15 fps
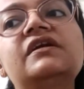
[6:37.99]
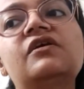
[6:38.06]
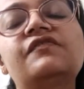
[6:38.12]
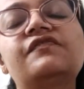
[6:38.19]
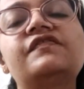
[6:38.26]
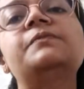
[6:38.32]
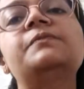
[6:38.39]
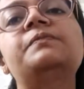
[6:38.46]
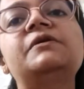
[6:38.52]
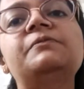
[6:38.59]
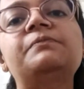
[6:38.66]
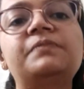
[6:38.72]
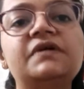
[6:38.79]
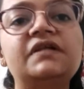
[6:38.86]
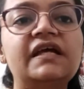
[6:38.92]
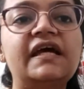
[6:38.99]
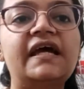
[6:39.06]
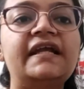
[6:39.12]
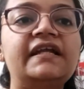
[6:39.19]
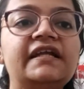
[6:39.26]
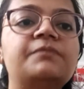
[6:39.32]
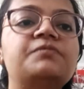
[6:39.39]
Often people
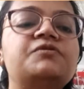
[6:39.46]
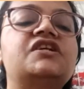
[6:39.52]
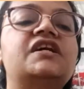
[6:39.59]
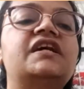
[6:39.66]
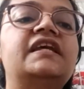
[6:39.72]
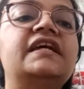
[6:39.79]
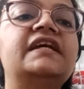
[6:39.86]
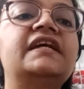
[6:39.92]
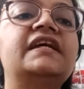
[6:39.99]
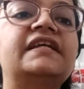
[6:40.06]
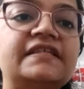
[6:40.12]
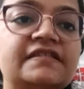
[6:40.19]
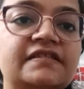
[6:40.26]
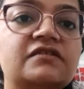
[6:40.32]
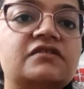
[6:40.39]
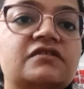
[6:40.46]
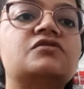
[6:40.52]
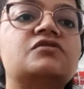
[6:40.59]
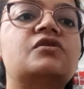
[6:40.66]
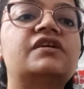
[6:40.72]
end up sharing razors